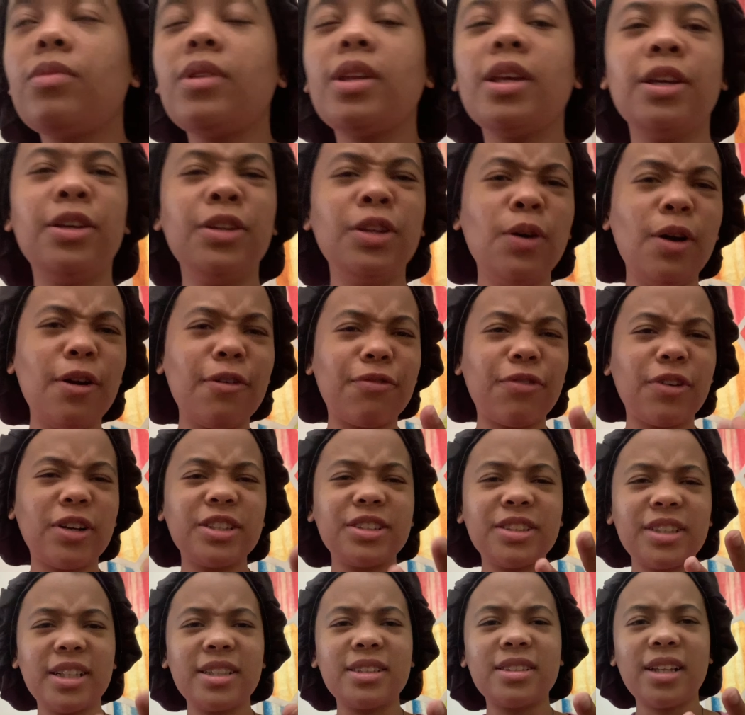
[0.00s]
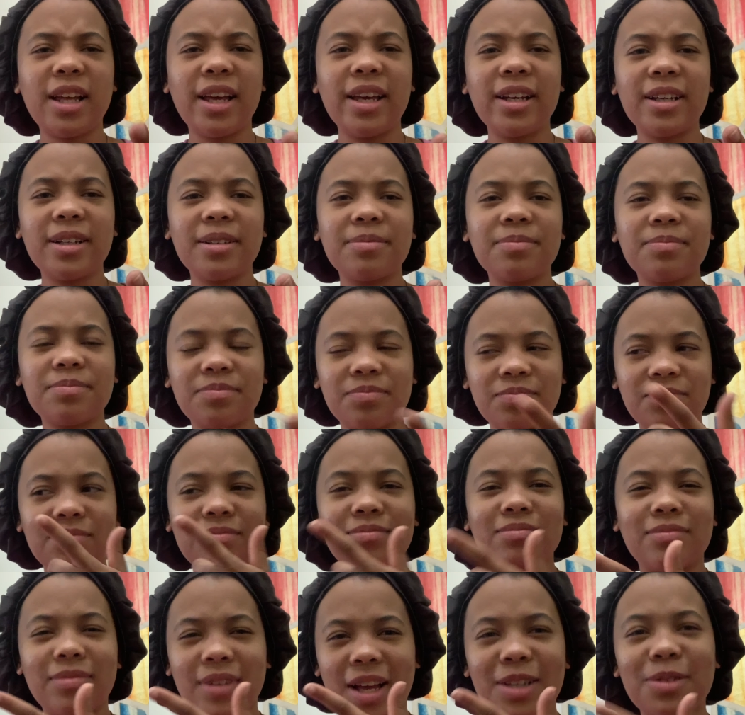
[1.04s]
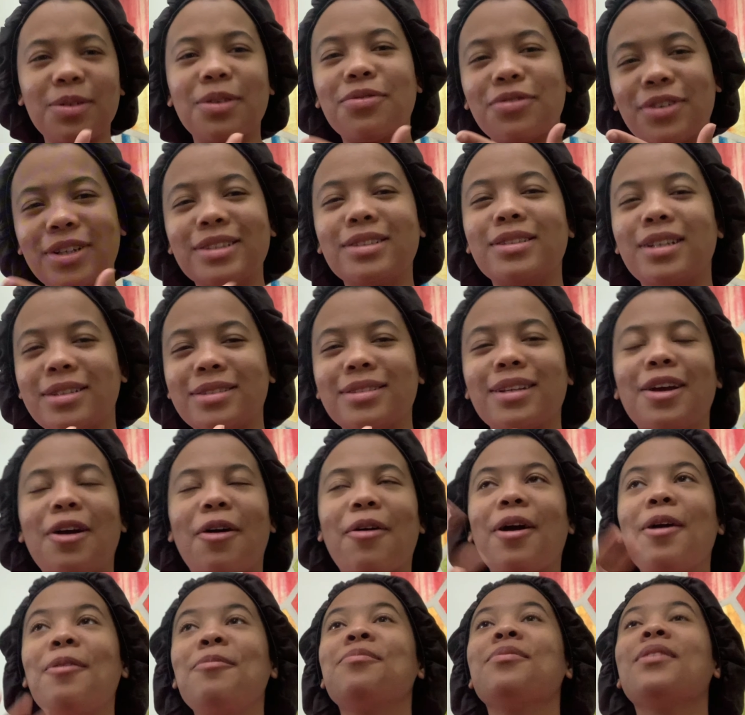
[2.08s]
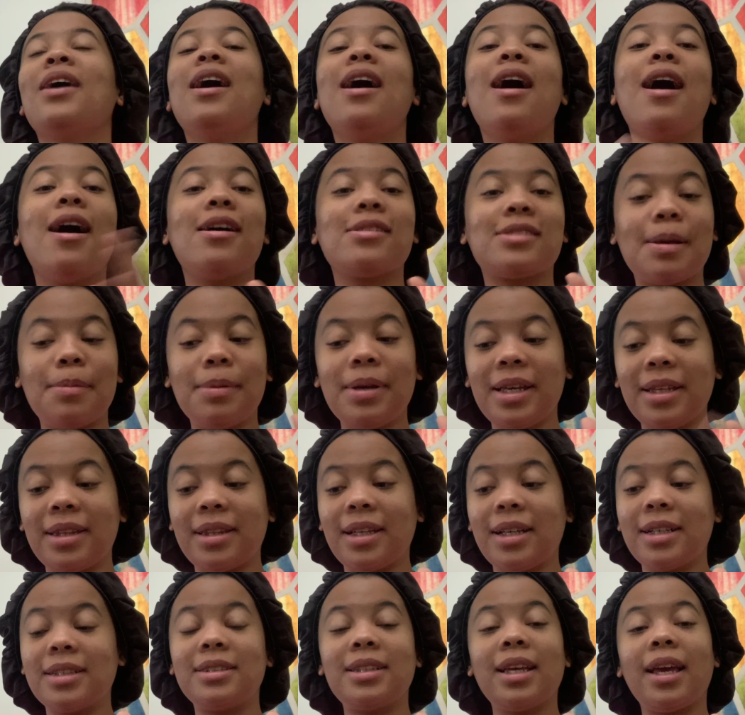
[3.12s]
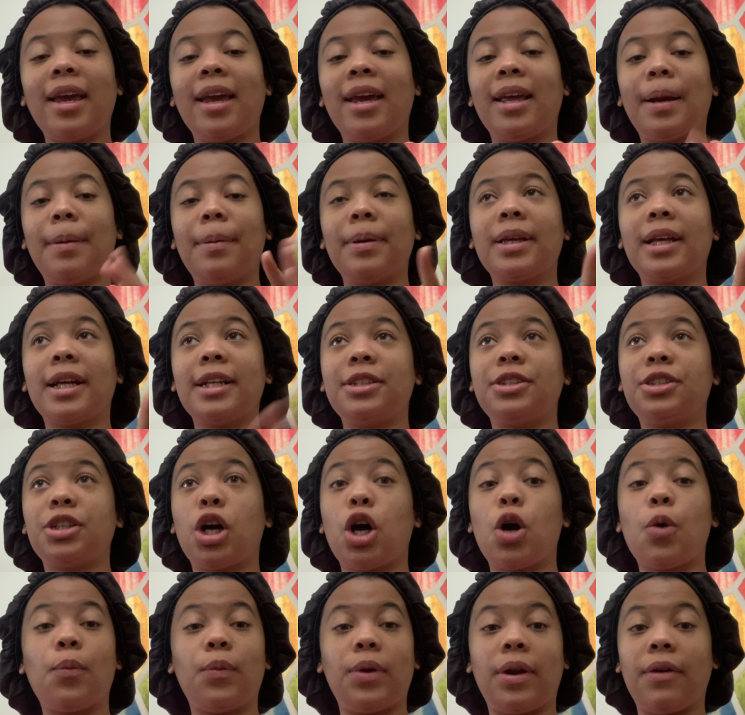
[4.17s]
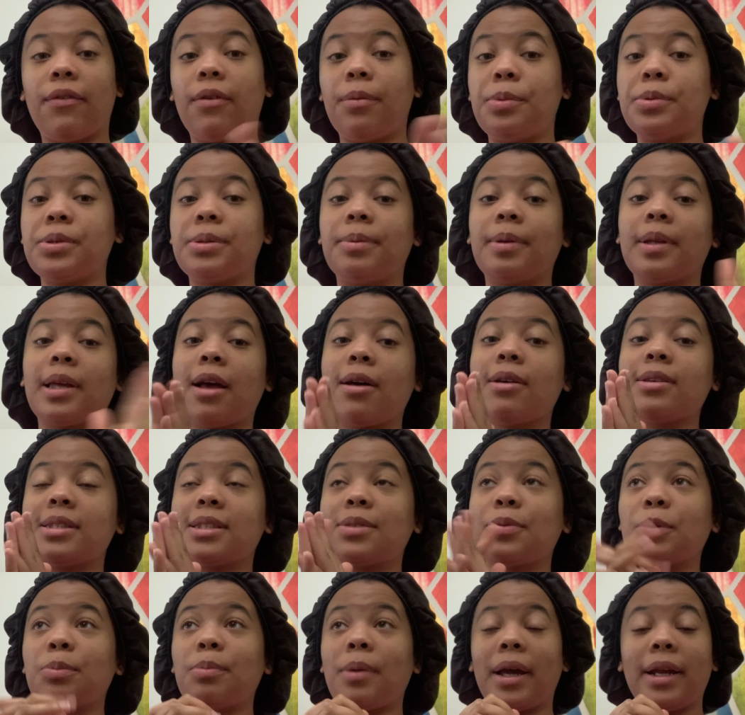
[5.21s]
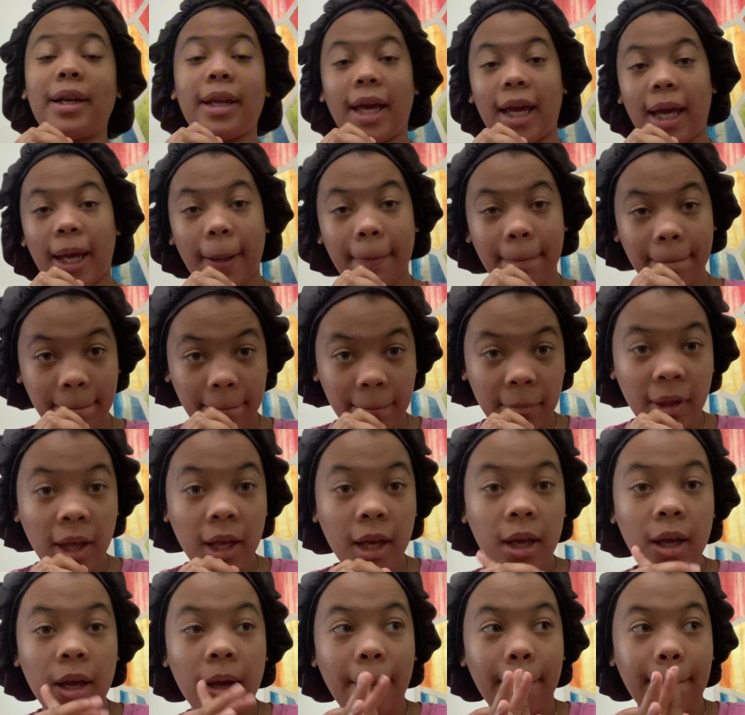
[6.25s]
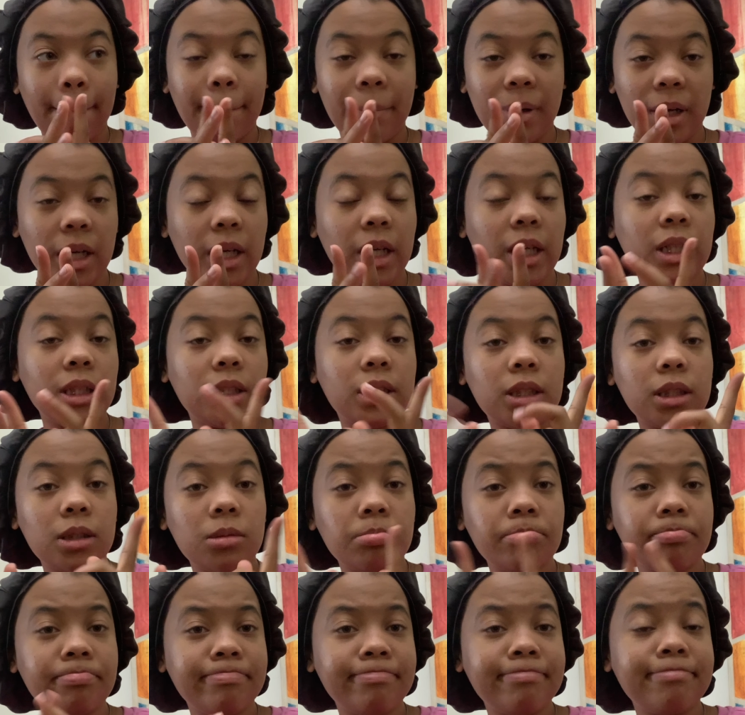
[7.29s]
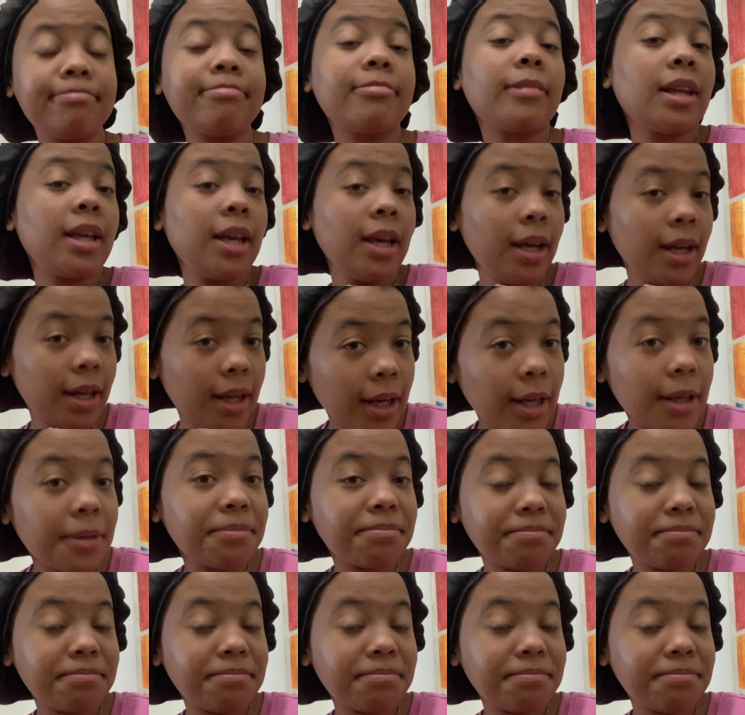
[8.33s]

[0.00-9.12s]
You know what fresh tastes like? That's what fresh tastes like, okay? So I'm gonna eat this and I'm gonna catch y'all whenever I'm gonna get up to my day. But yeah.